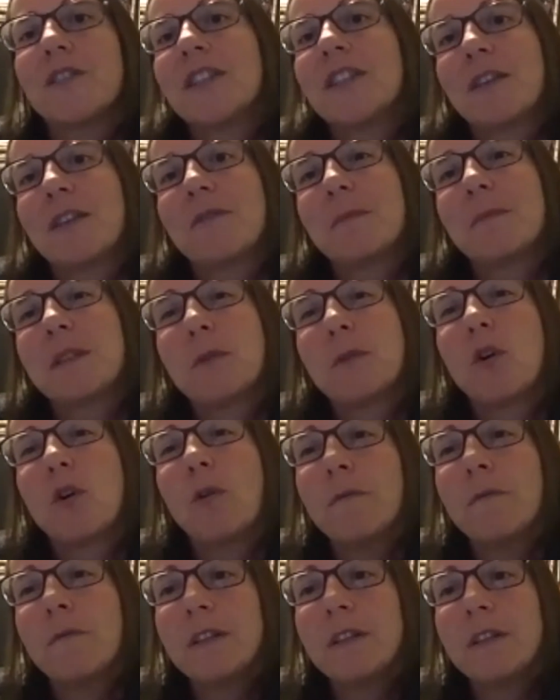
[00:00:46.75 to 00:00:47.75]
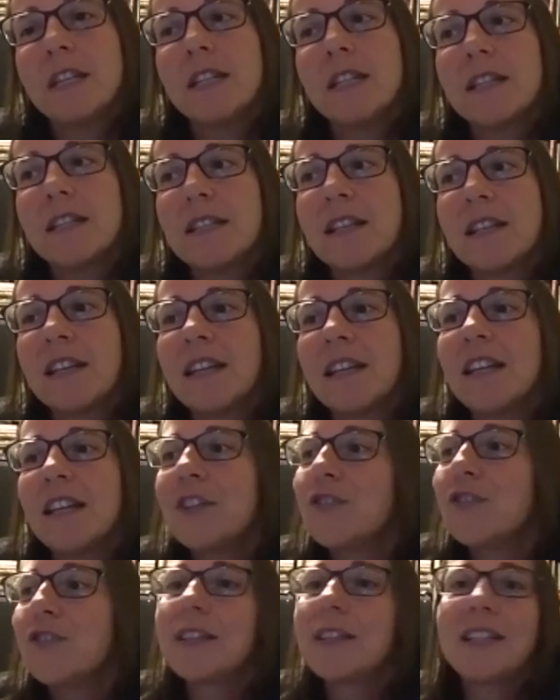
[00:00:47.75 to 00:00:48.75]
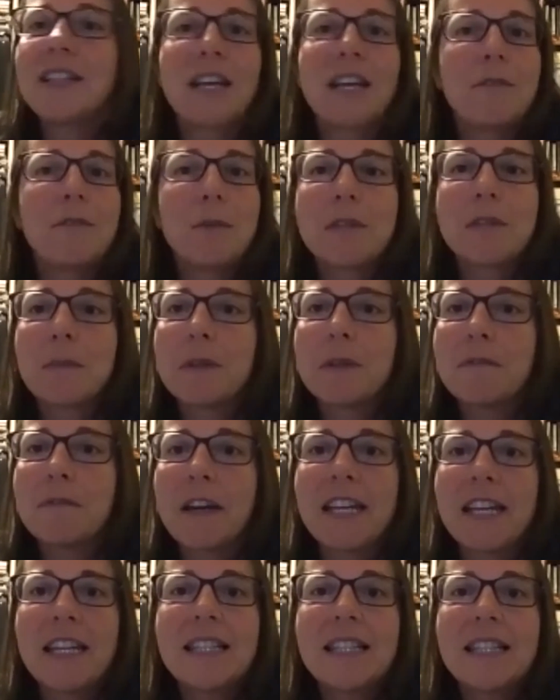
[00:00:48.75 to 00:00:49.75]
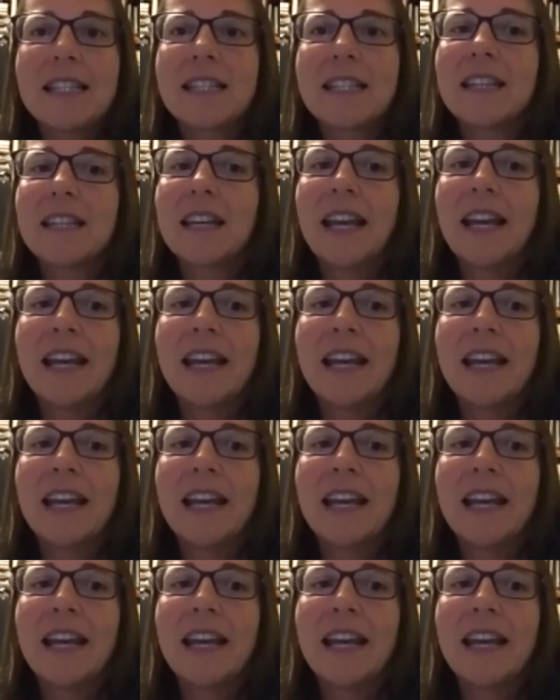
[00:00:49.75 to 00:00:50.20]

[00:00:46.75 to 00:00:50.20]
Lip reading: to give them some confidence, just to give them some advice,